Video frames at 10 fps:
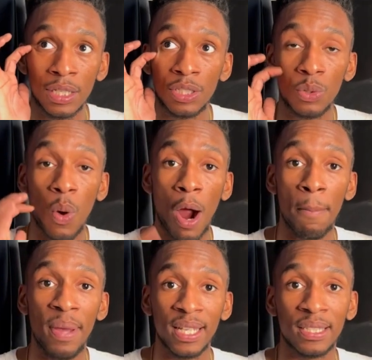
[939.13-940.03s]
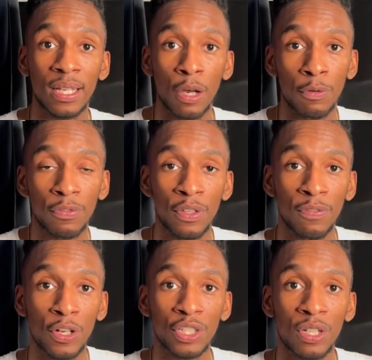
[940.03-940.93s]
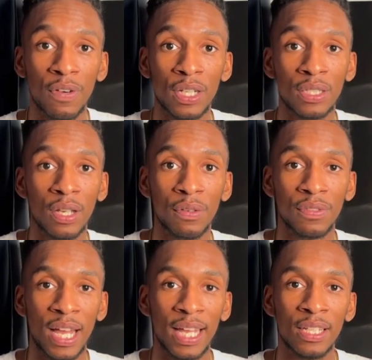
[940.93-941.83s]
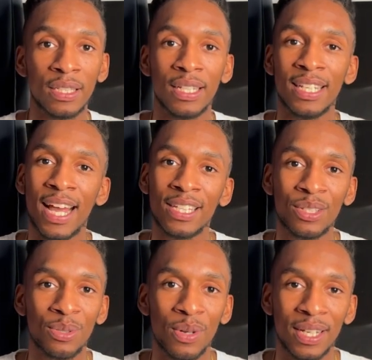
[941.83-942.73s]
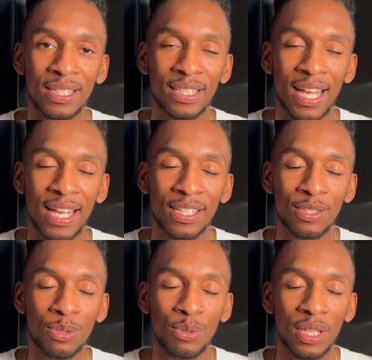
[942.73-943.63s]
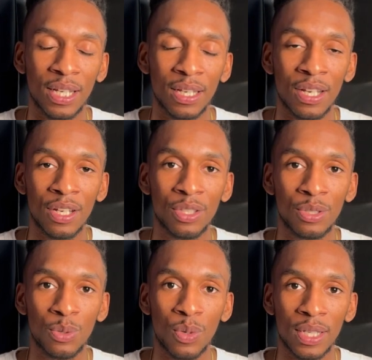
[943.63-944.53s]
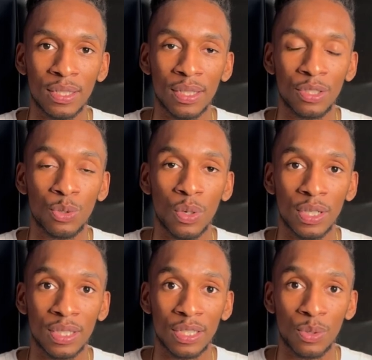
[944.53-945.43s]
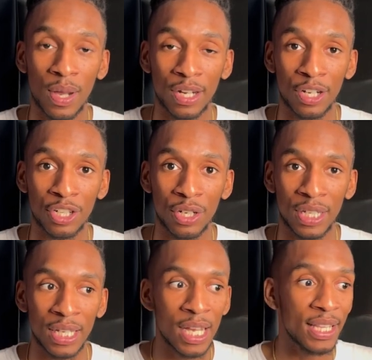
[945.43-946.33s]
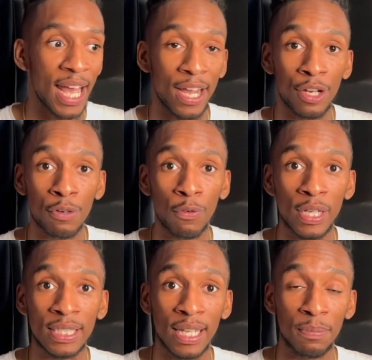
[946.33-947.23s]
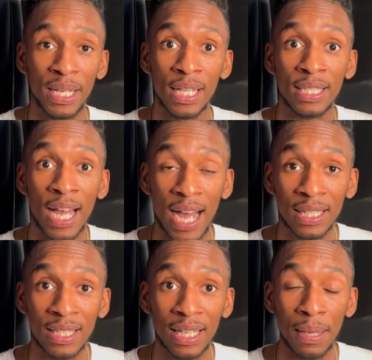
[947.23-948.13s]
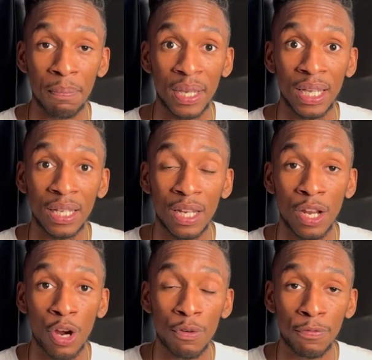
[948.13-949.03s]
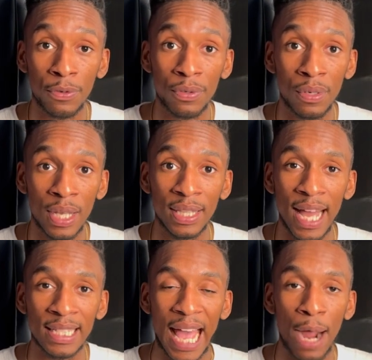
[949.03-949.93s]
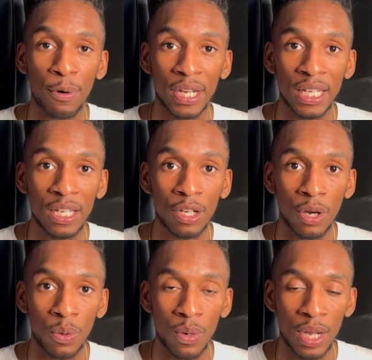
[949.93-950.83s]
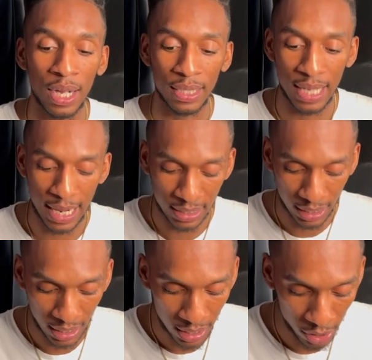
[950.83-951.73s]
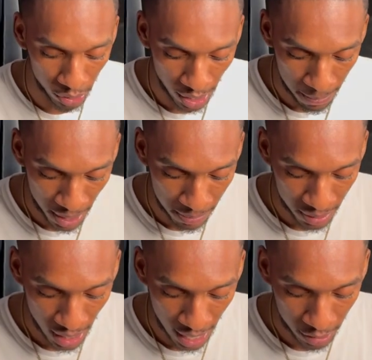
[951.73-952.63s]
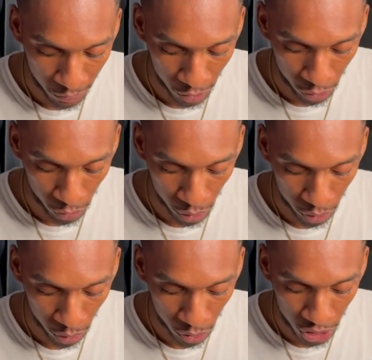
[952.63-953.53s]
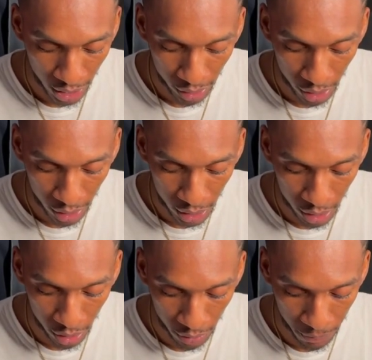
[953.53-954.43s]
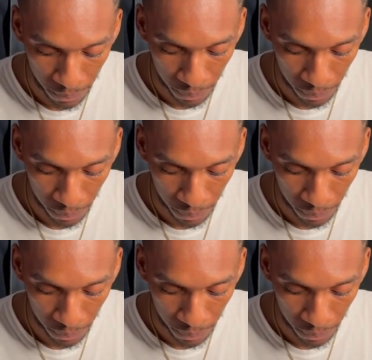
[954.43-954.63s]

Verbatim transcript: to our best self, the version of ourselves that is nice to us, that is soothing to us towards us throughout our journey. That inner voice that's being toxic and mean and hurtful, that's our ego, a toxic ego that might be out of control. So check your ego,